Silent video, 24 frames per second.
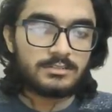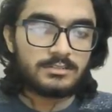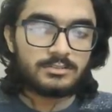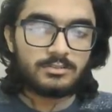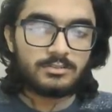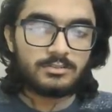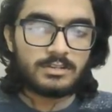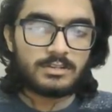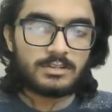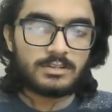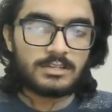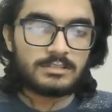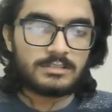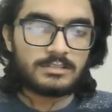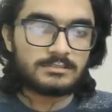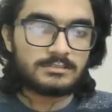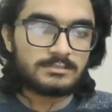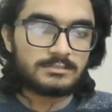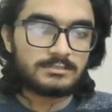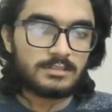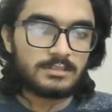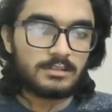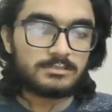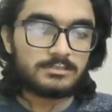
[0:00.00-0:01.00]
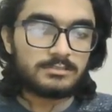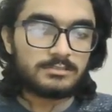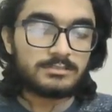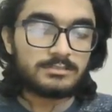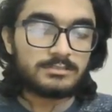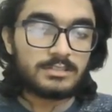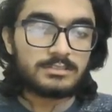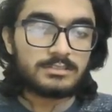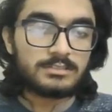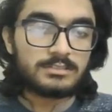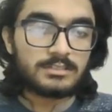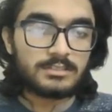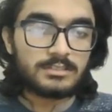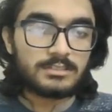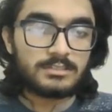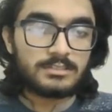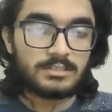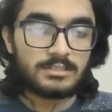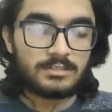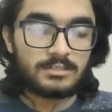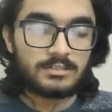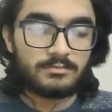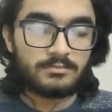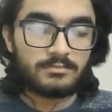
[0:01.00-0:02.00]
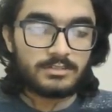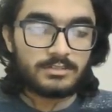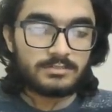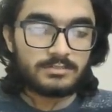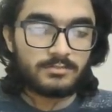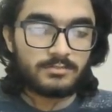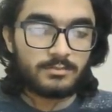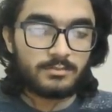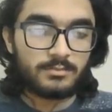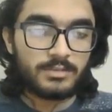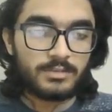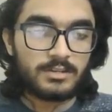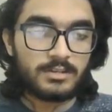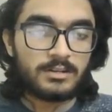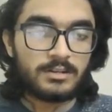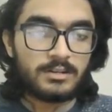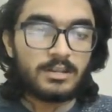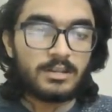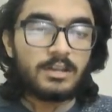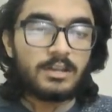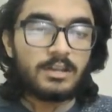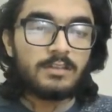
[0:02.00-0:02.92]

You can also set the container width from here.